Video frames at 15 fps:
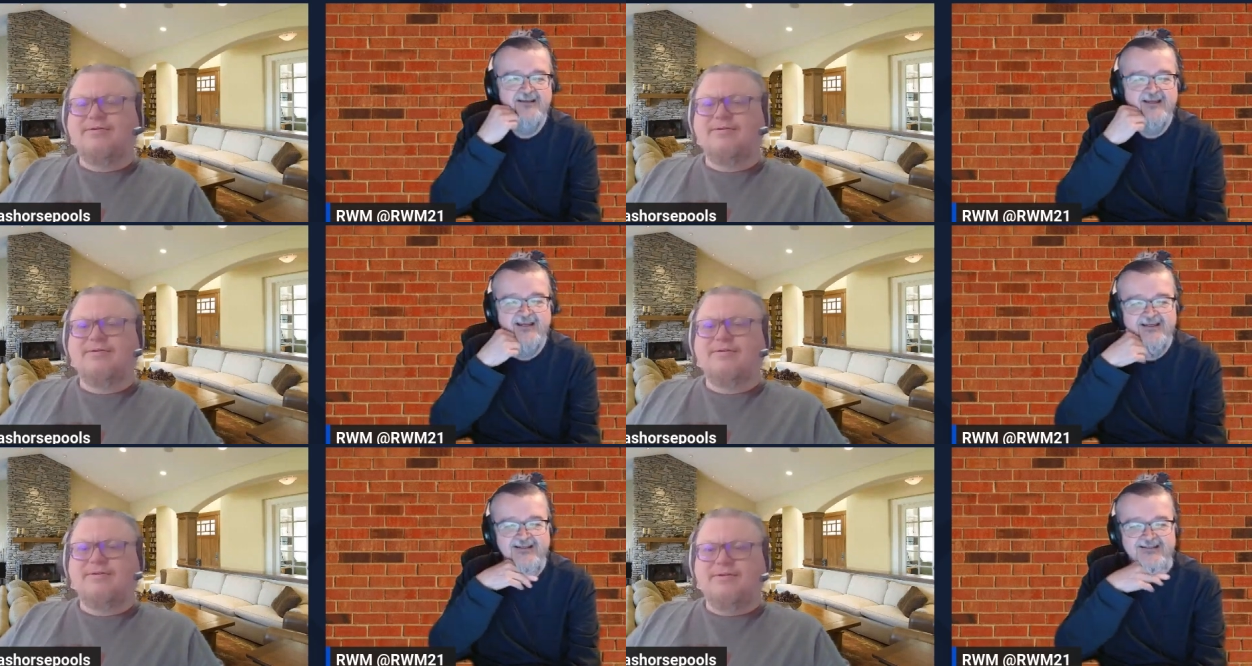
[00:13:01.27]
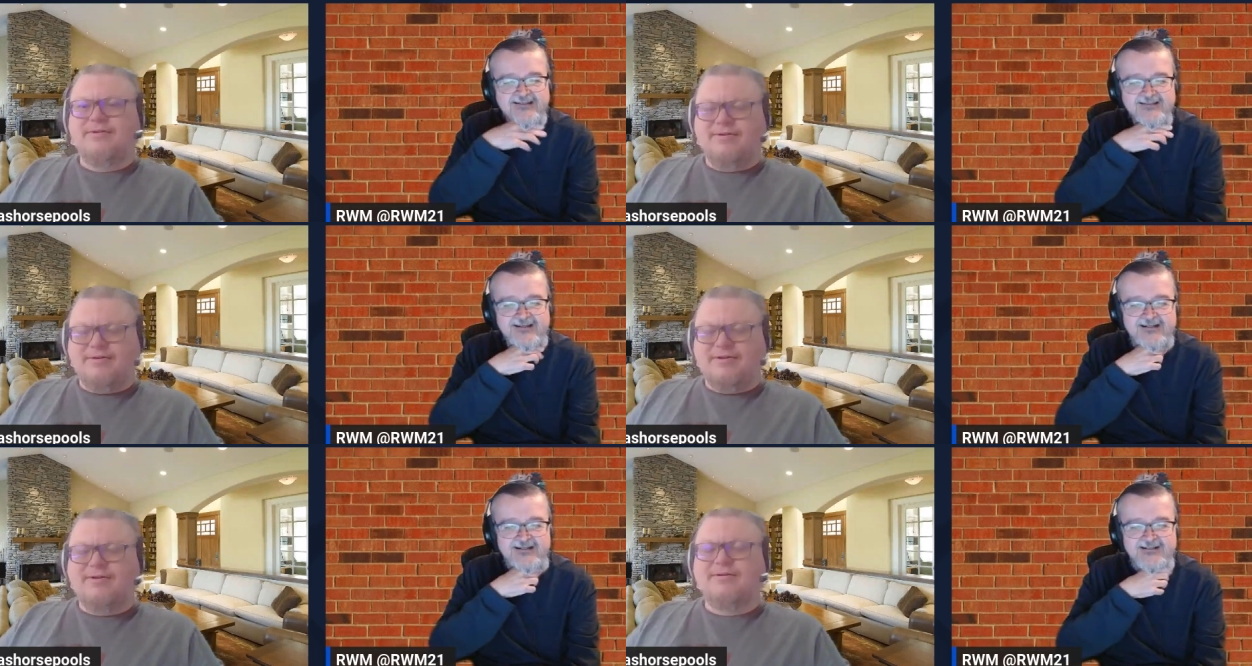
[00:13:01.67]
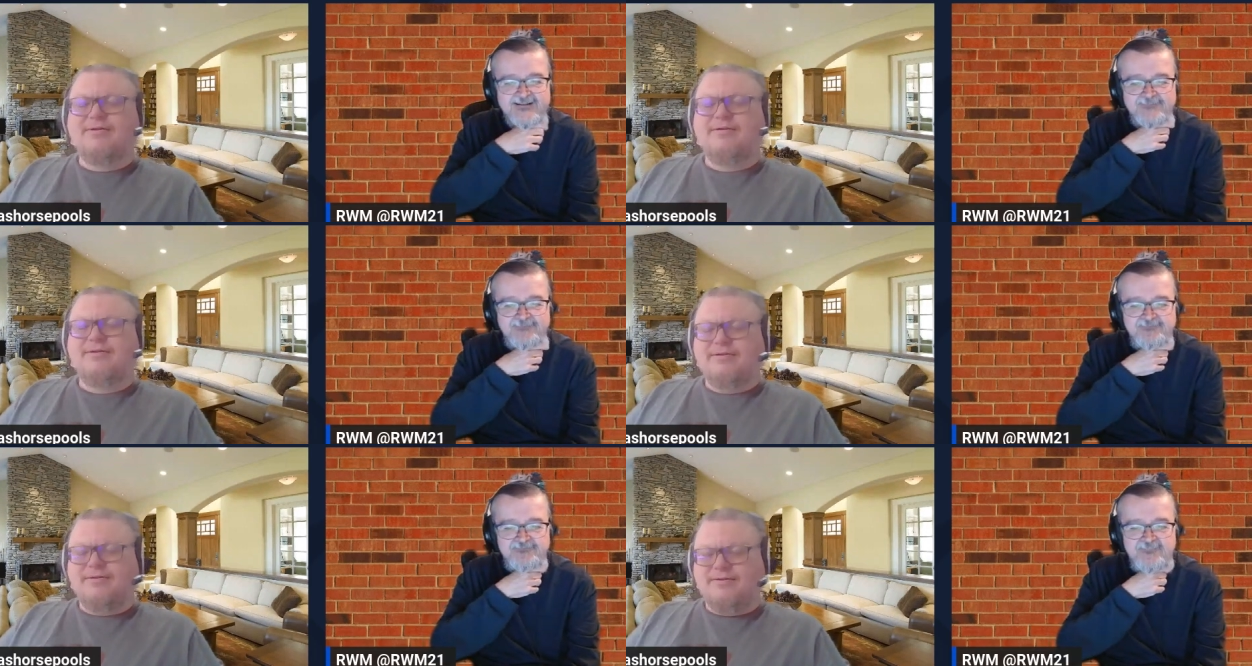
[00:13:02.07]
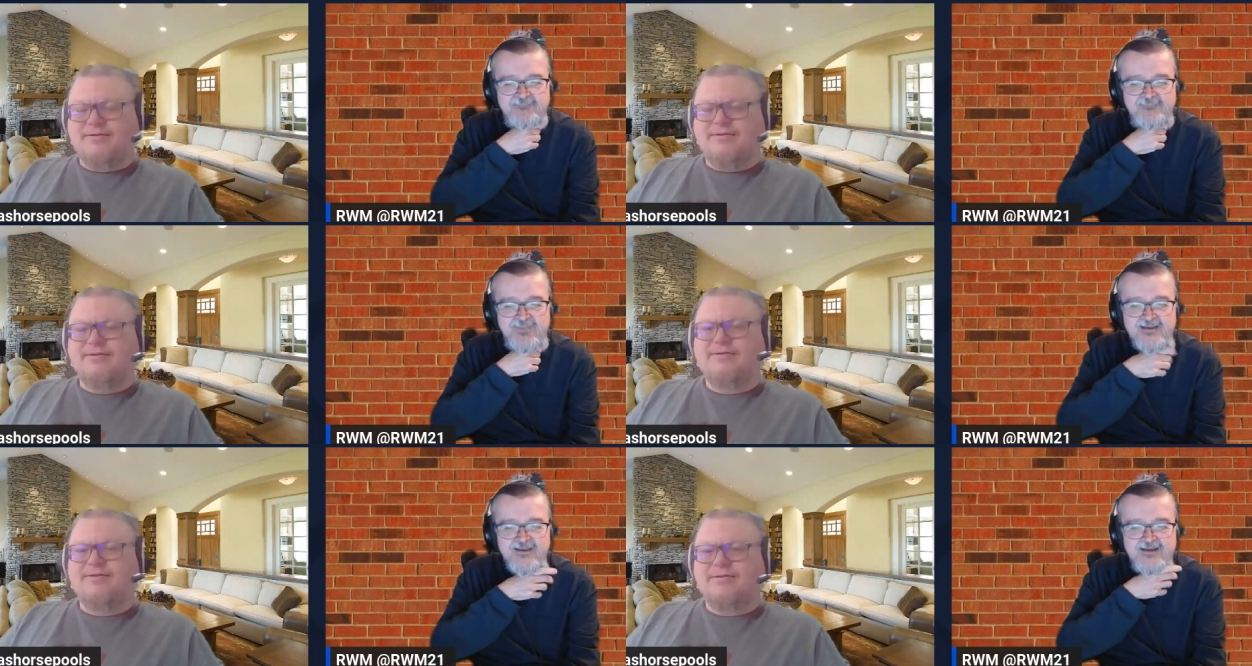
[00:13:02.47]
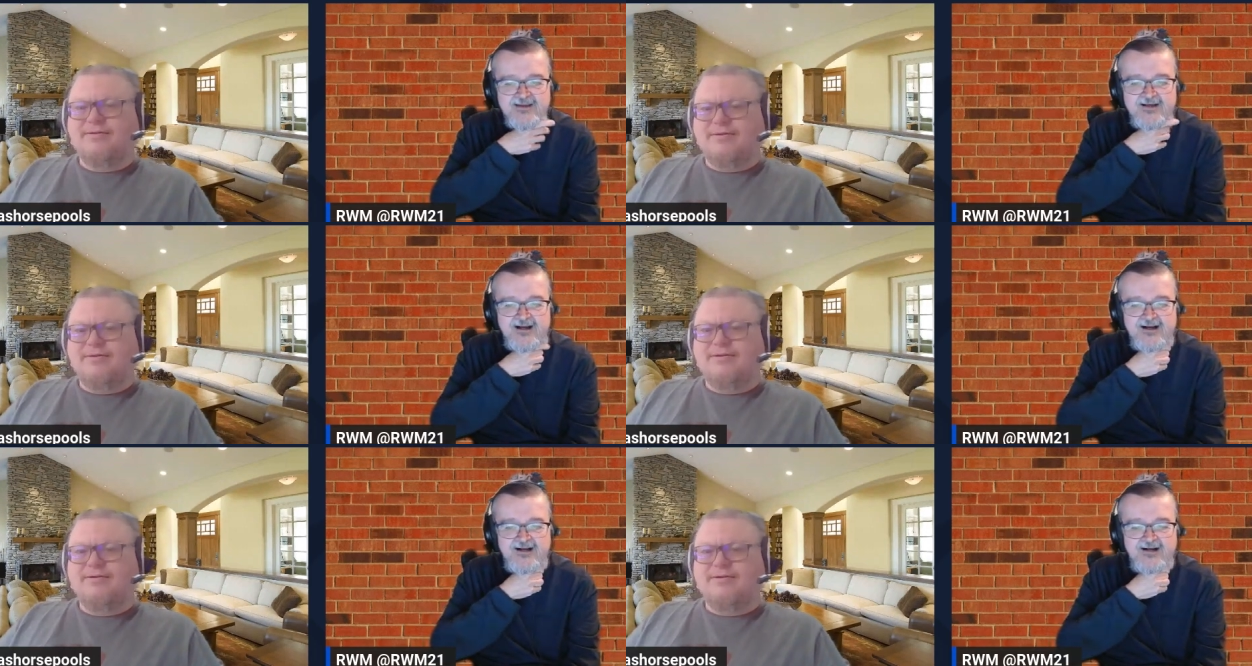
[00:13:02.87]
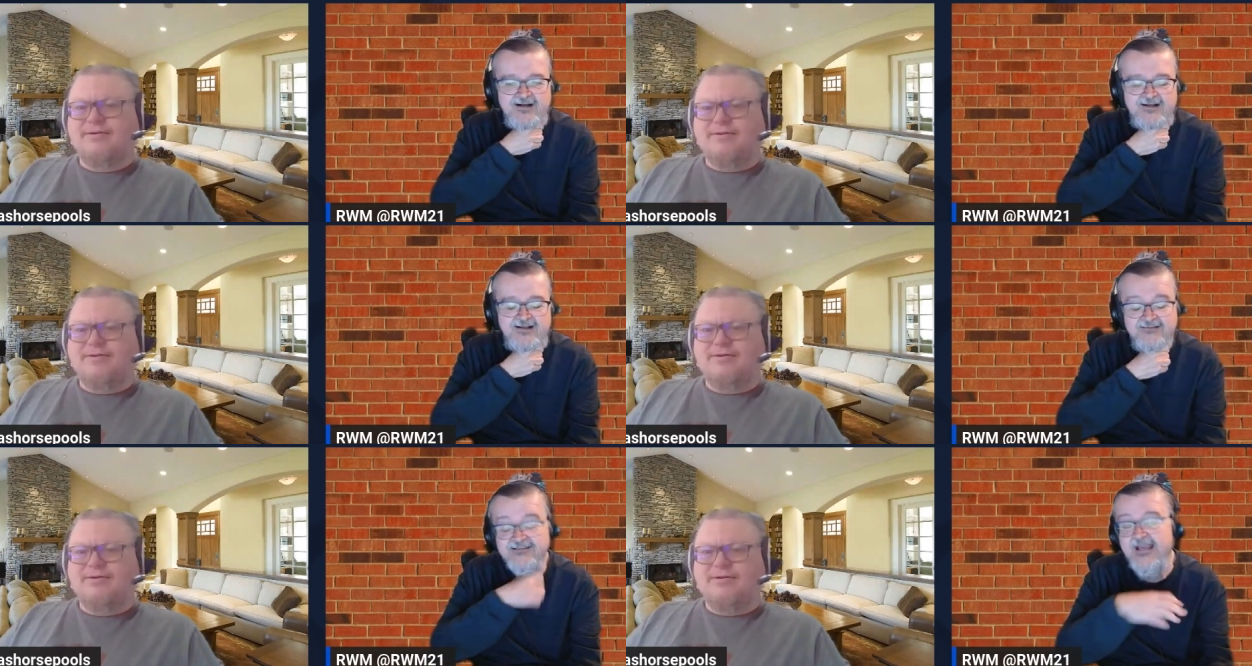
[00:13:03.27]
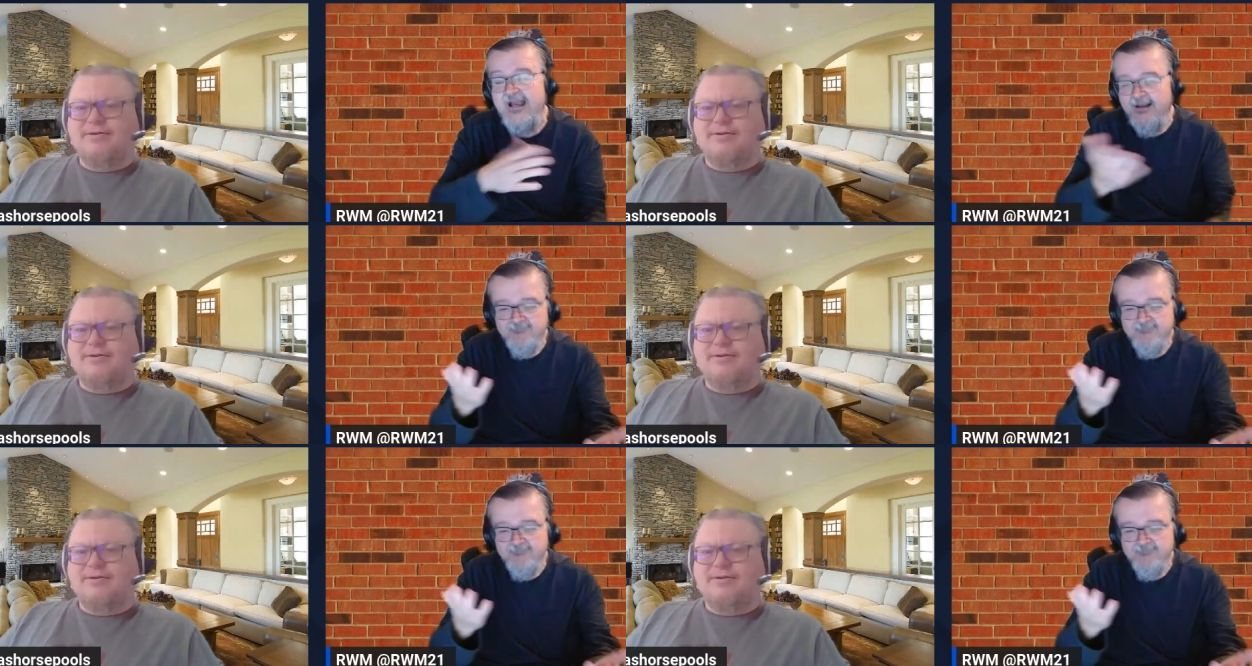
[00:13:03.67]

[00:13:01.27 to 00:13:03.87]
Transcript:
Speaker 1: and uh, uh, yeah,